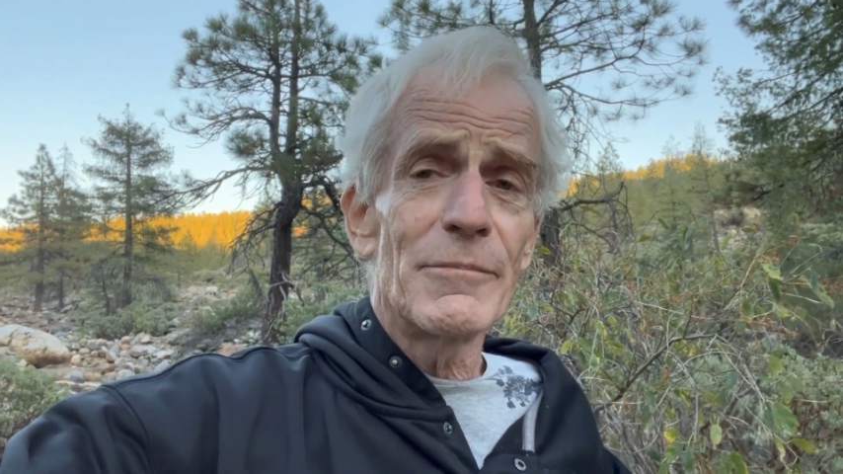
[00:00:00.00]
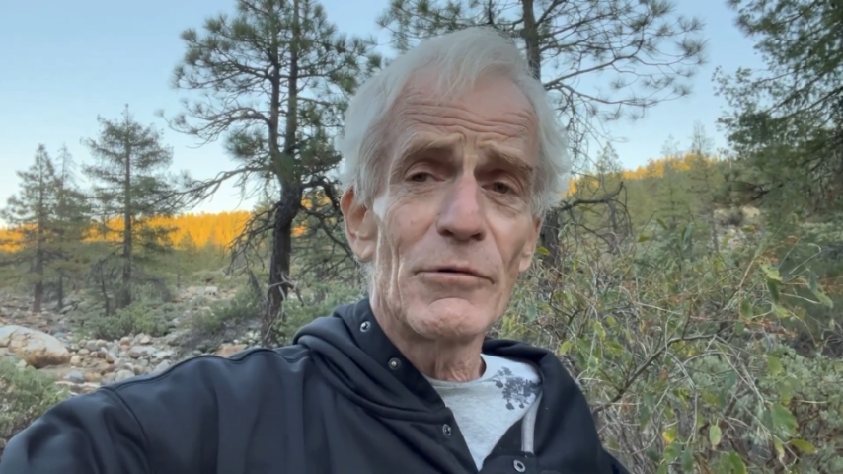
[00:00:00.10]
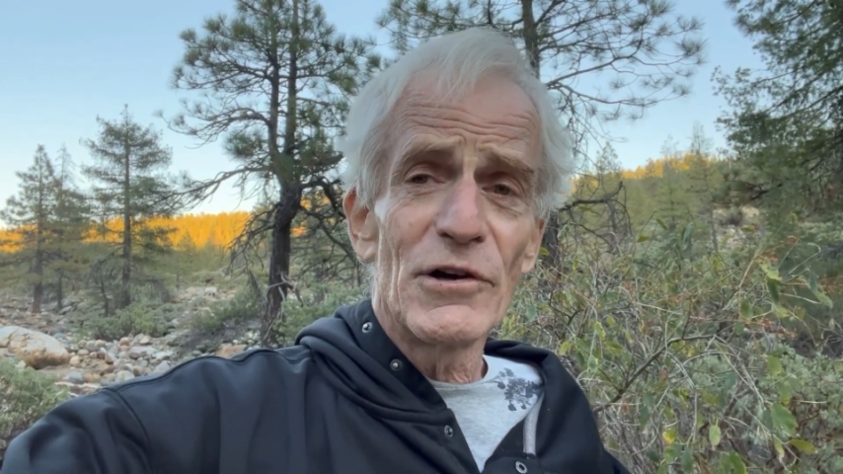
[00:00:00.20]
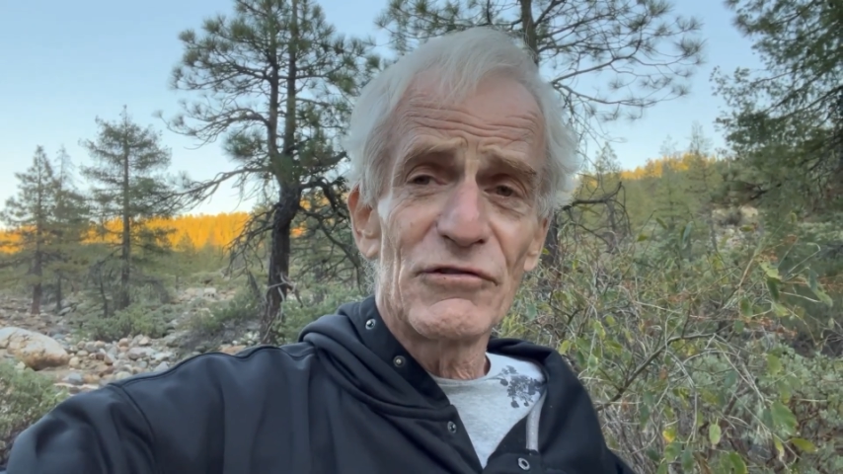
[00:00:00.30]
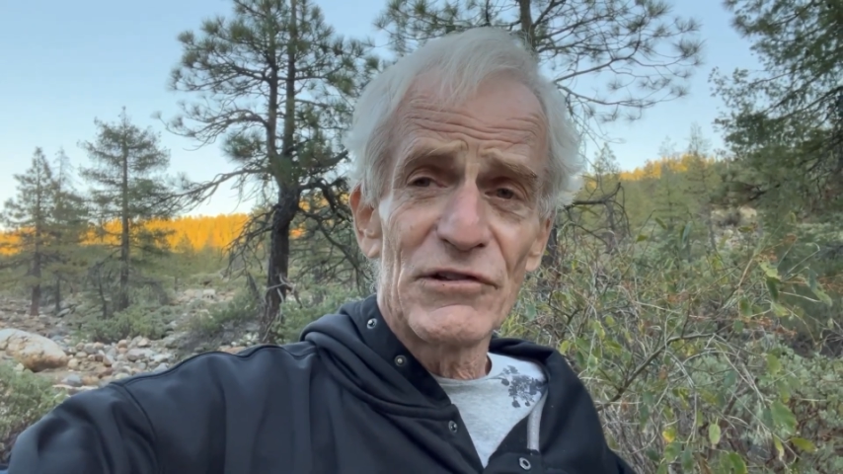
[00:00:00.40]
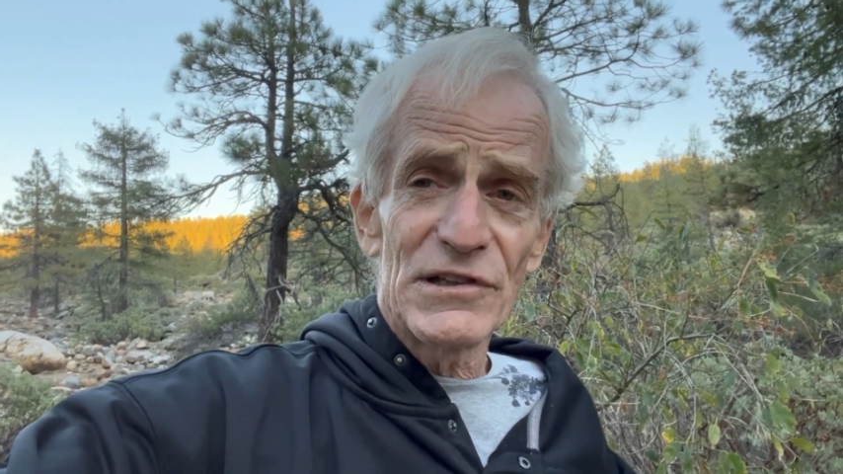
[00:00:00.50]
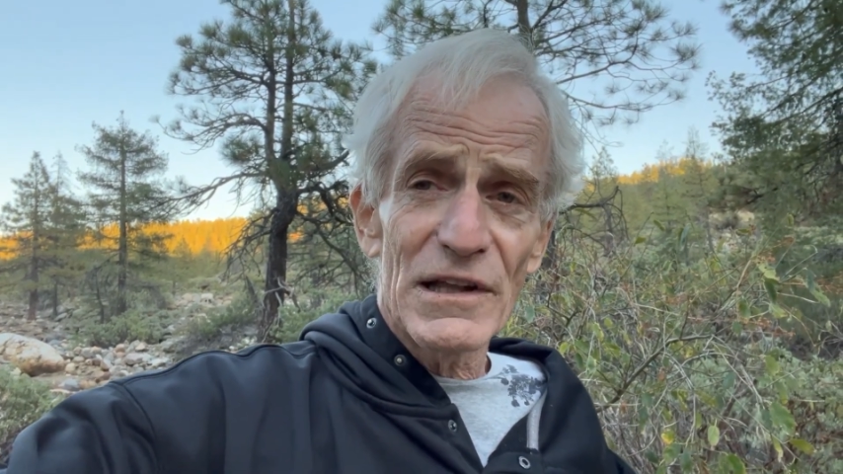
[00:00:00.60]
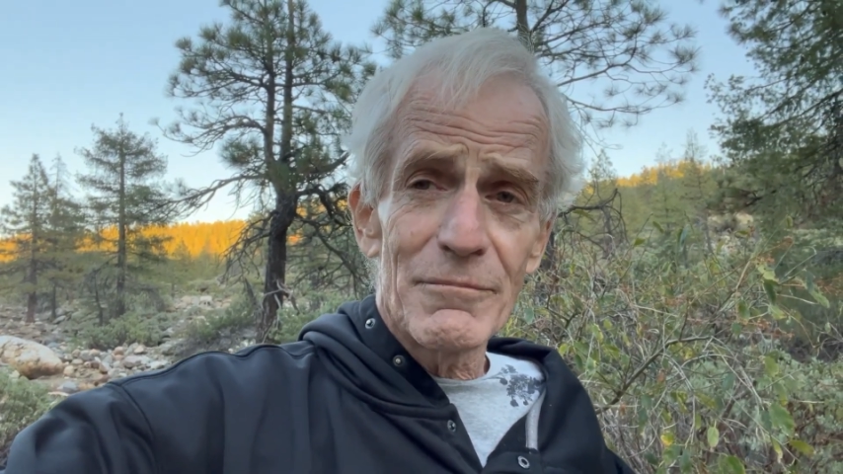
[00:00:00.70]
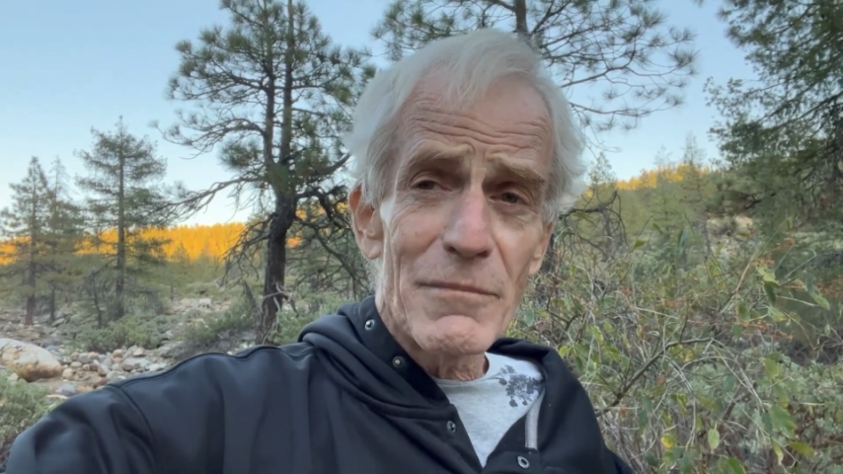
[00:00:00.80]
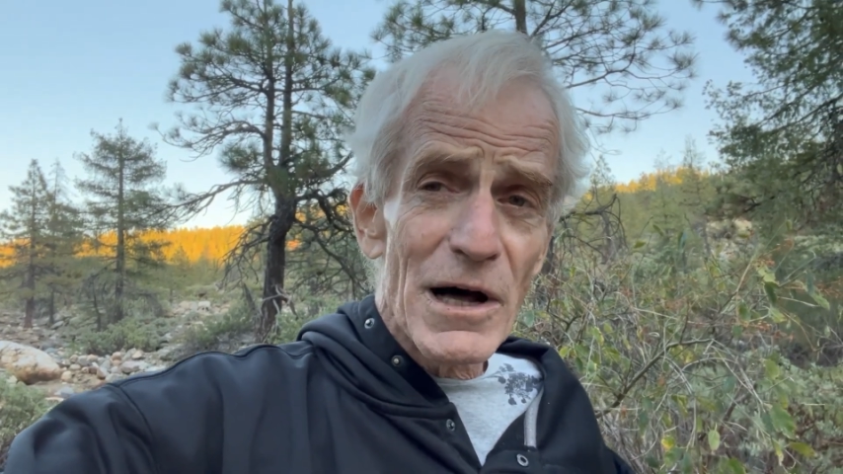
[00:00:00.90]
operations
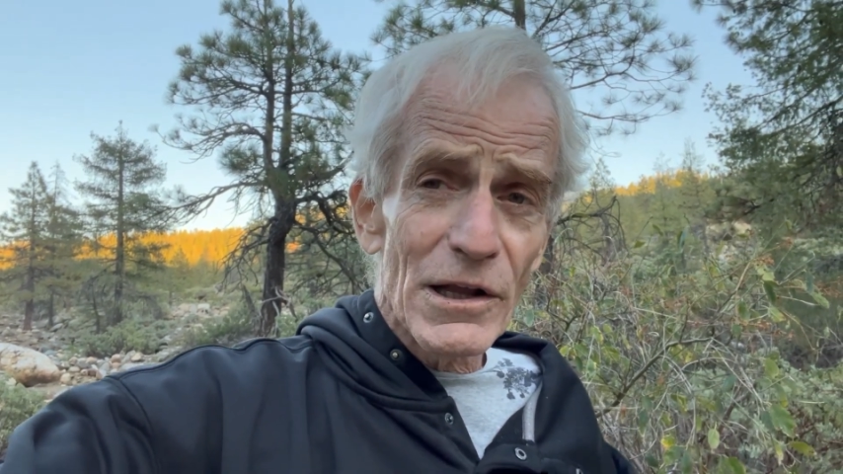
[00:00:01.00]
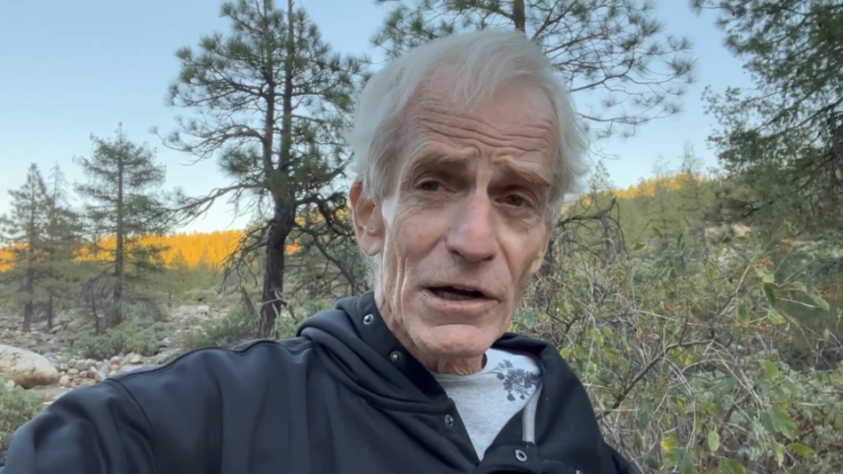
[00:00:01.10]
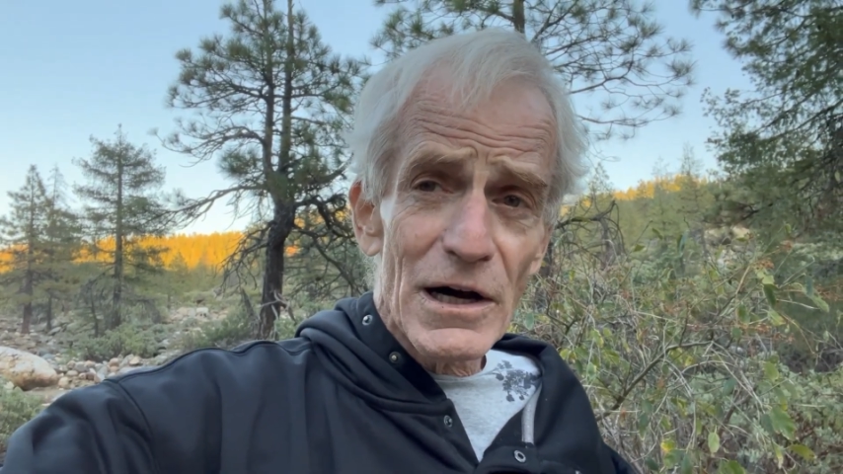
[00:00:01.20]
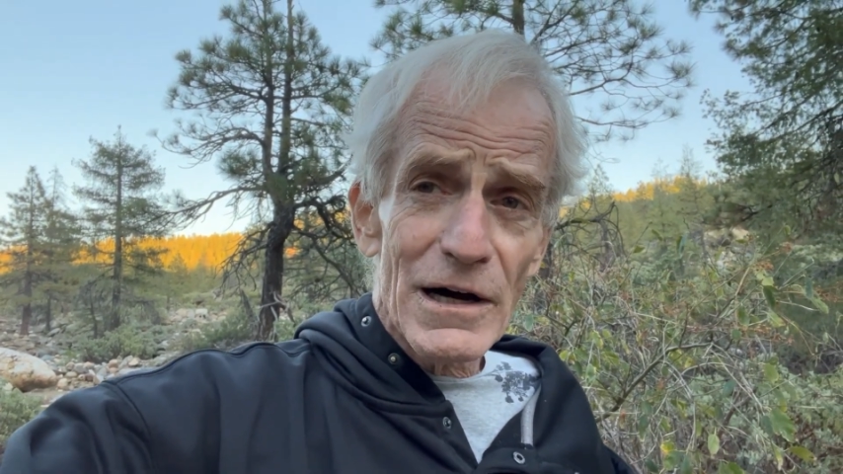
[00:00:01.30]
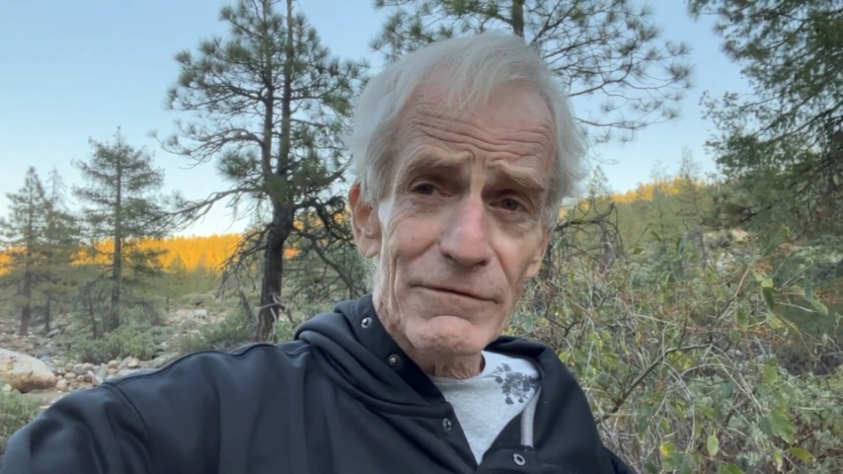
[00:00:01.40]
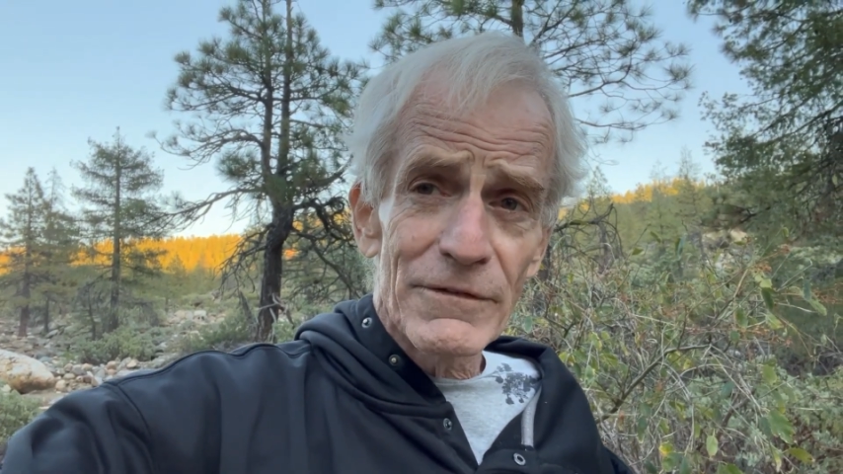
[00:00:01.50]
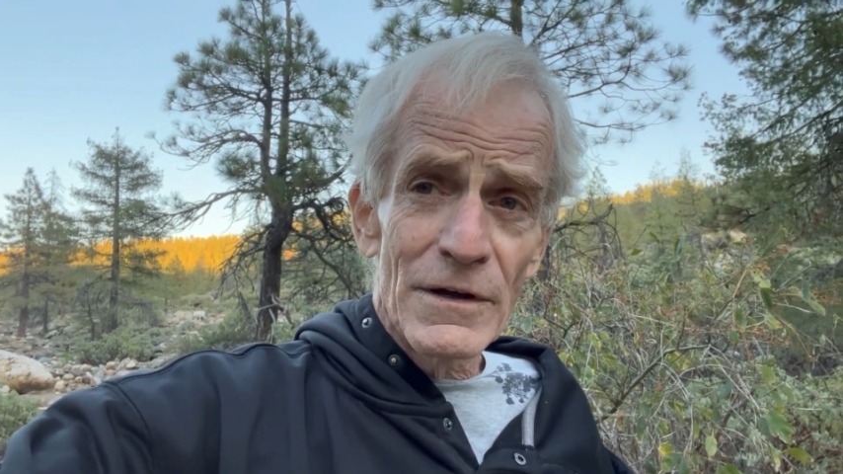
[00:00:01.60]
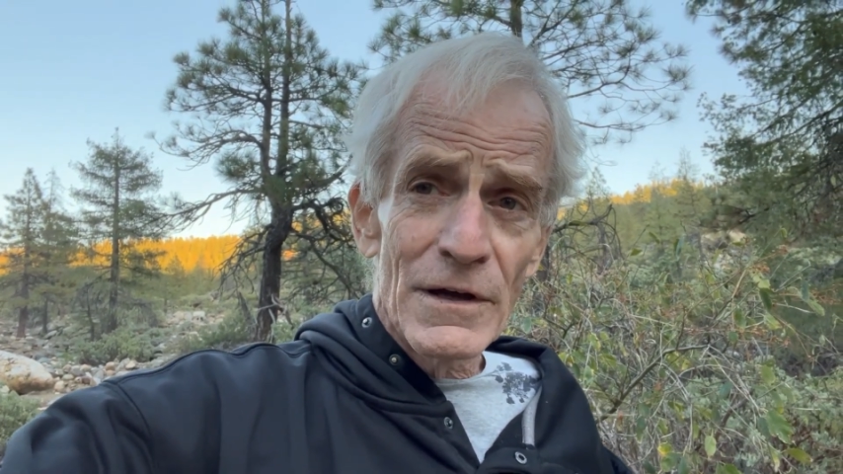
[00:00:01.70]
at Malakoff,